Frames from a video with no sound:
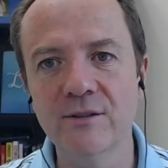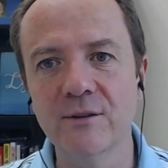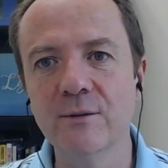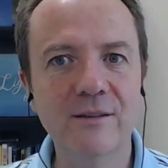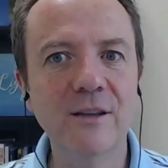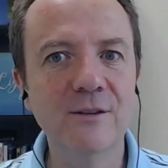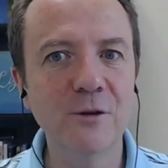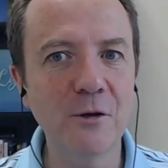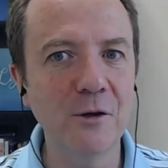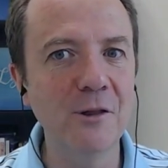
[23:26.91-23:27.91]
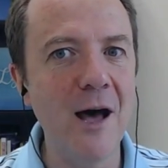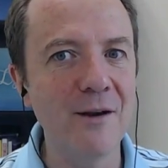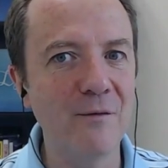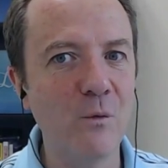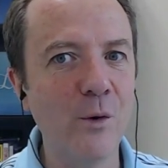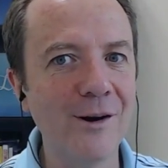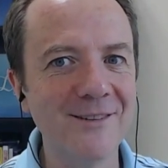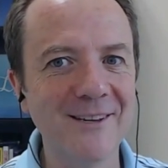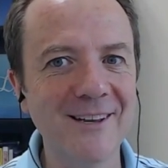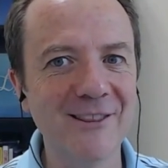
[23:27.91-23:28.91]
So it took a lot of work
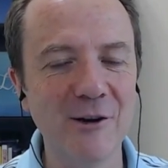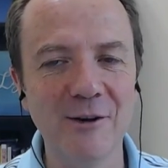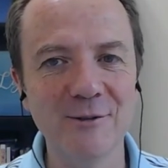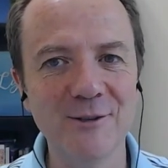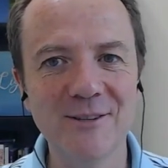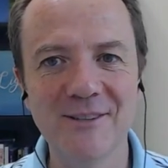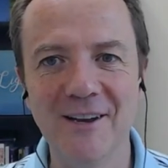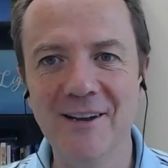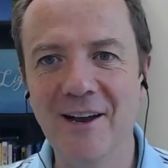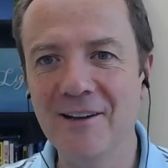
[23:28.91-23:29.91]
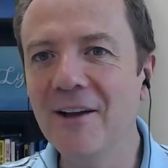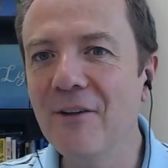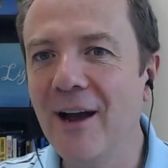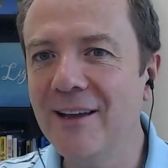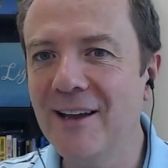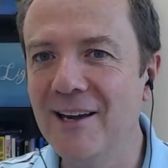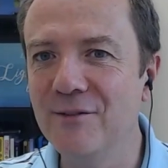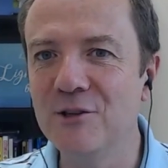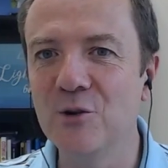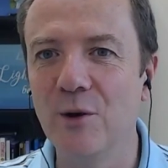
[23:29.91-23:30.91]
to get there, I'll just say. I, I, I kind of
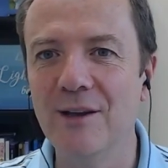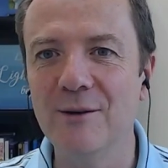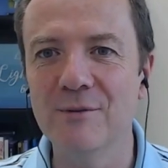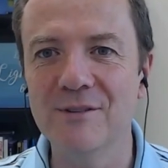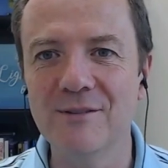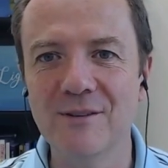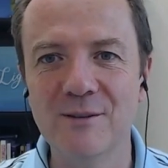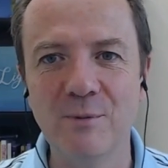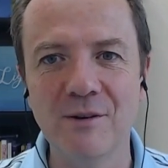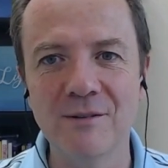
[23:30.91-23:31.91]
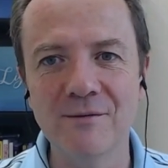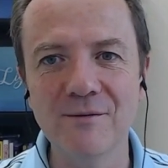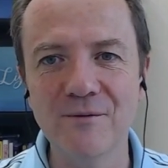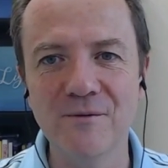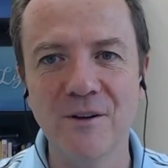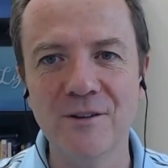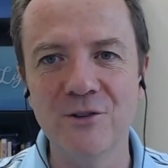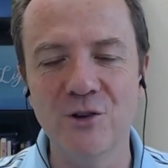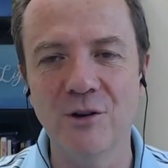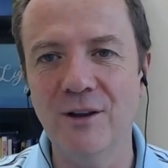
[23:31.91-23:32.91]
enjoy it. It was, it's been a fun
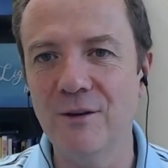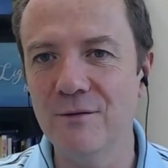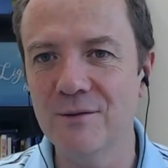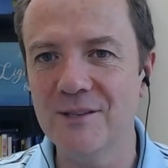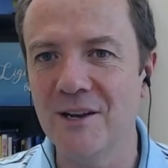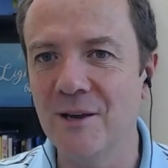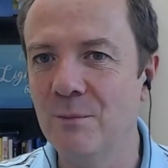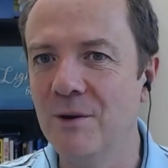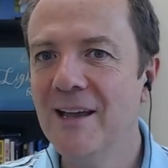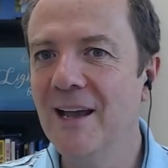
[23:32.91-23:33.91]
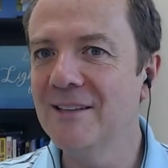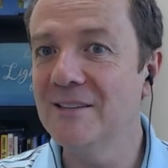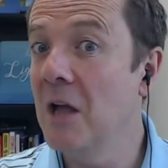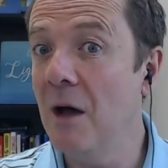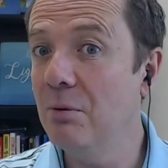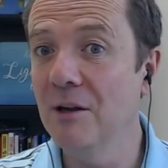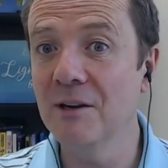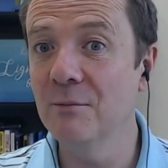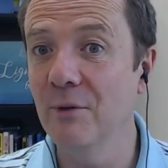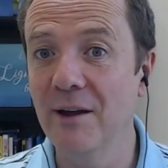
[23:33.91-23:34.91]
journey over time, but it's not plug
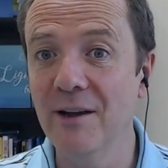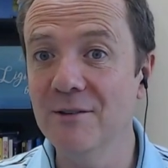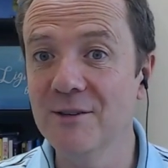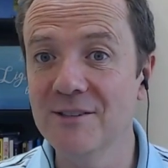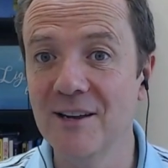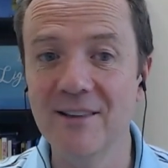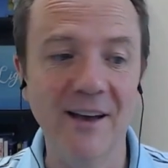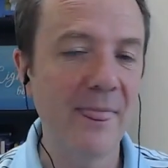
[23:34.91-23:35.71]
and play. I'll just say that.